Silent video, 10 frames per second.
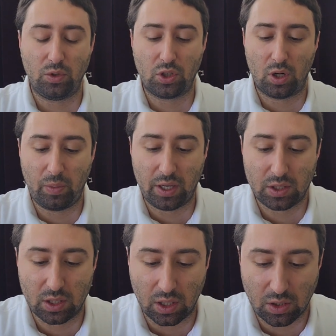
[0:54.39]
which are
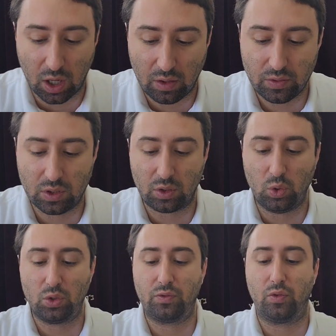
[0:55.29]
basically doves
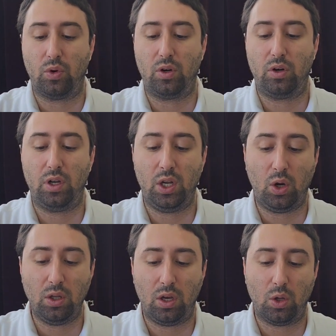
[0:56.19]
used for an
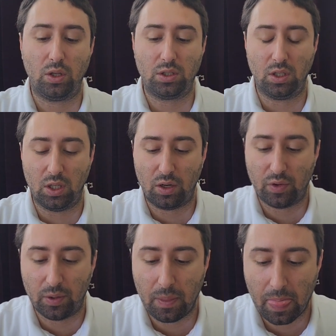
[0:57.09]
ola. Ola is
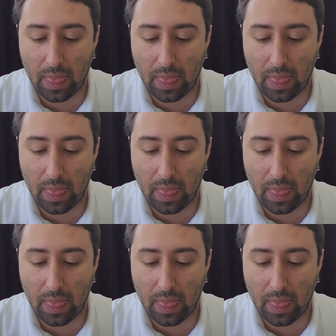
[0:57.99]
nedava.